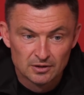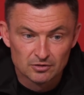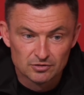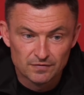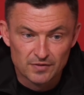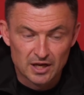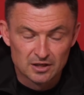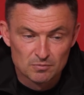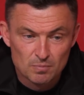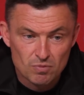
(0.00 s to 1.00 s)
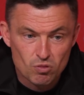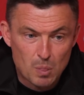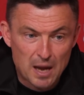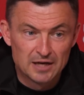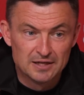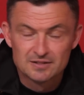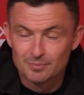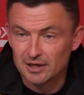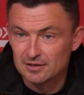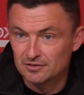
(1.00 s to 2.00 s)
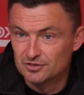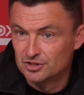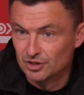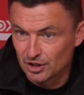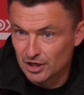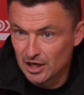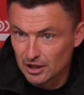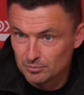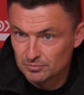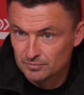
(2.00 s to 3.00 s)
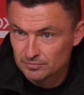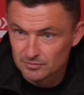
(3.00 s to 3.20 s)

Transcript: Because if then I need to make a decision in game,